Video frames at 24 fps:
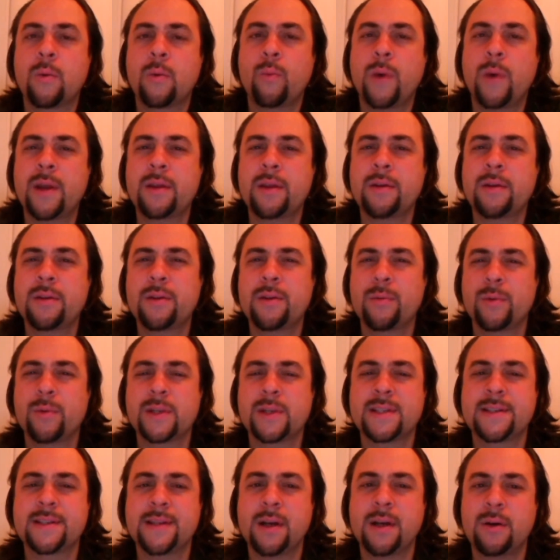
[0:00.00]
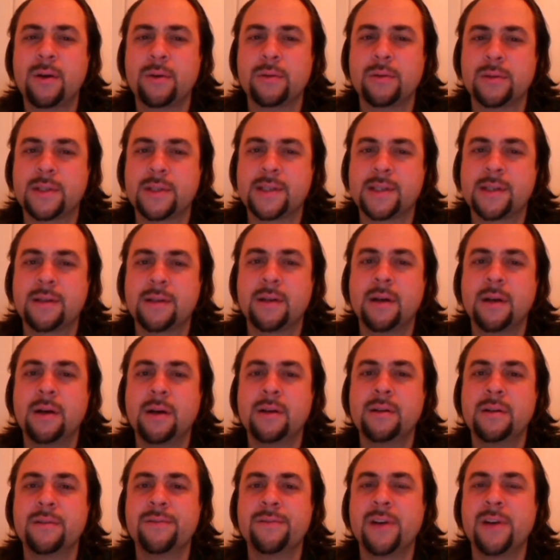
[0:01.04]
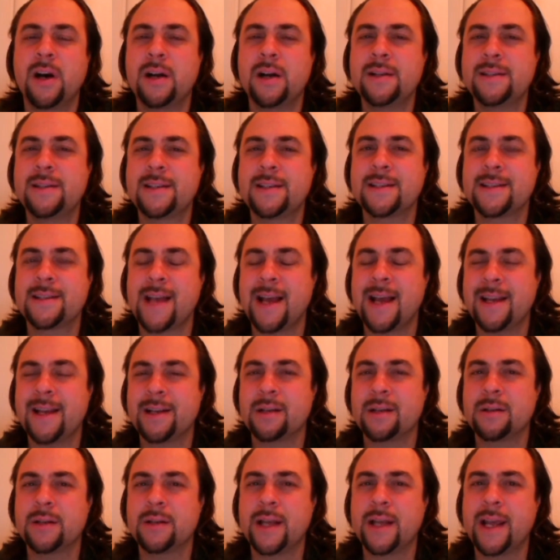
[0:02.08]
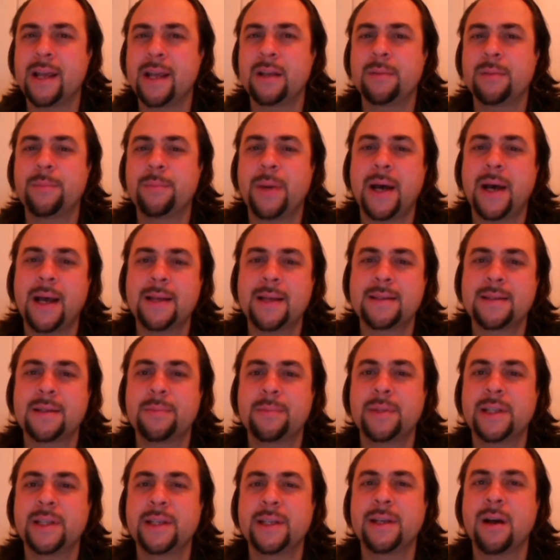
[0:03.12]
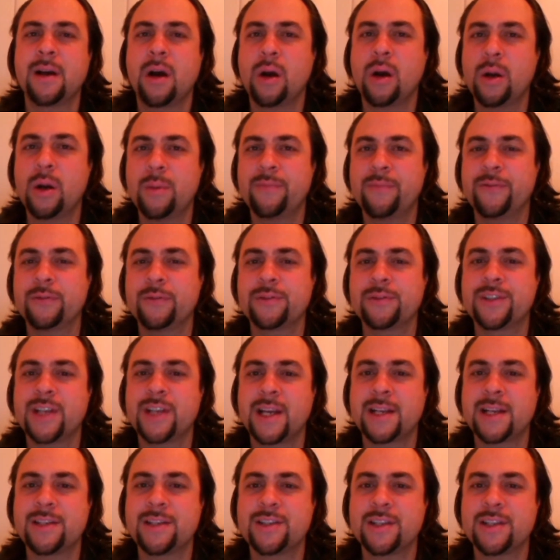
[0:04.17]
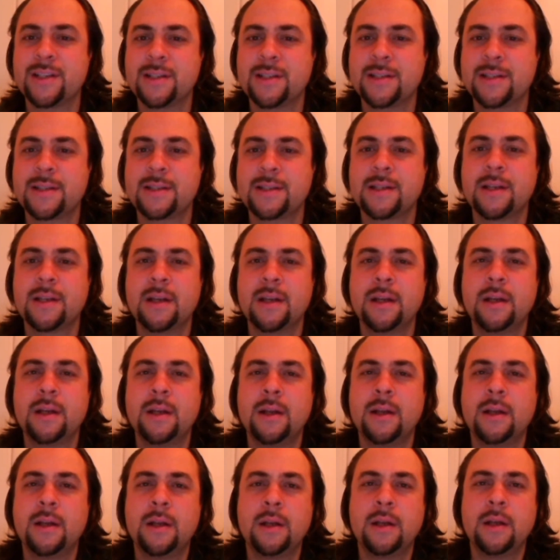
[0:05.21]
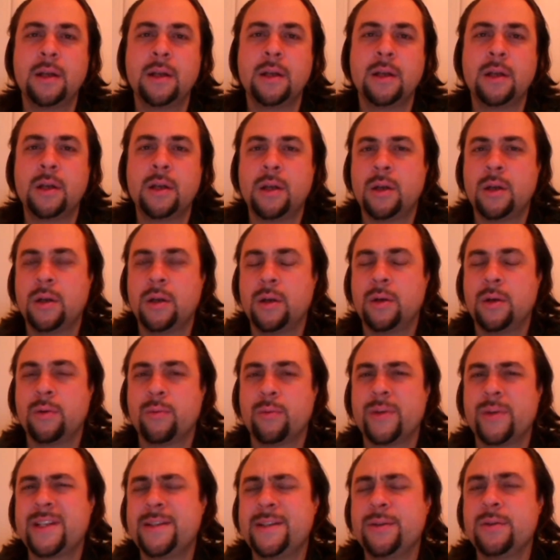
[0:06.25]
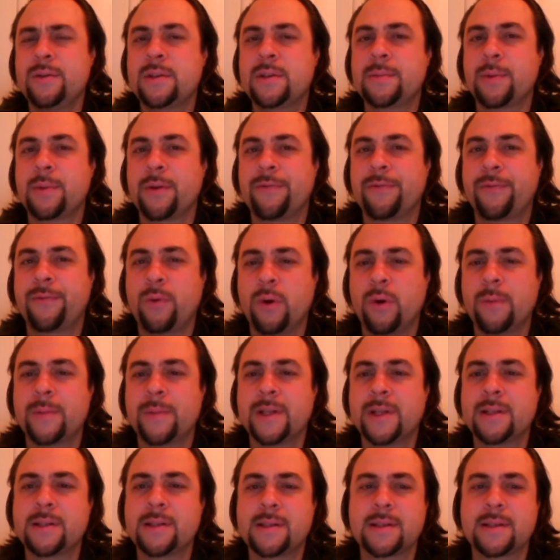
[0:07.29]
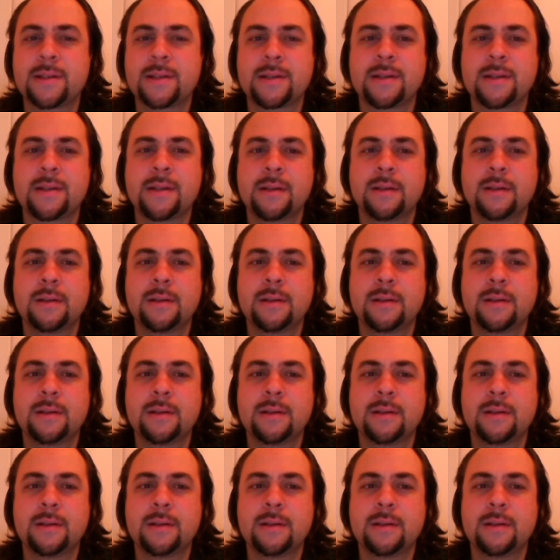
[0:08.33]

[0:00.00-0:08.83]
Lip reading: Whether the result of undesired and possibly harmful changes, reduced performance,